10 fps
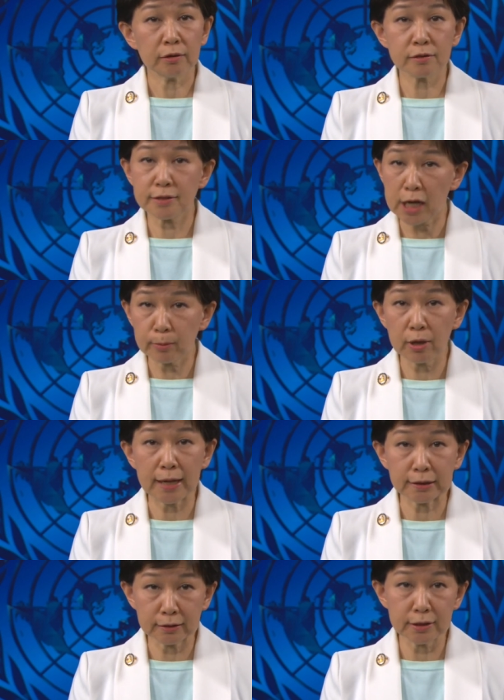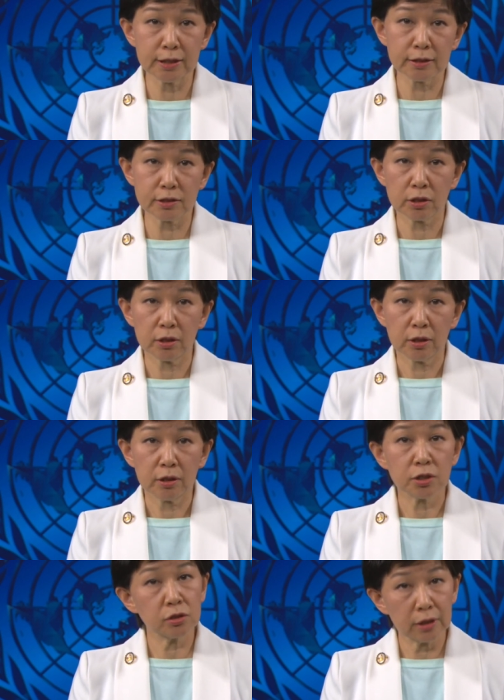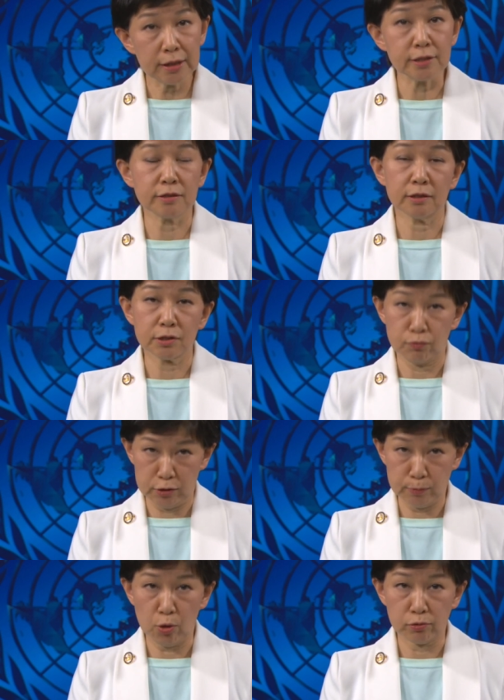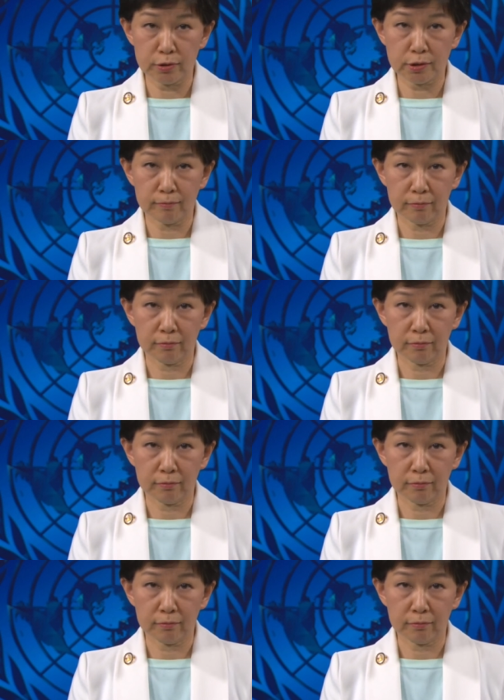to cyber analytics to incident response.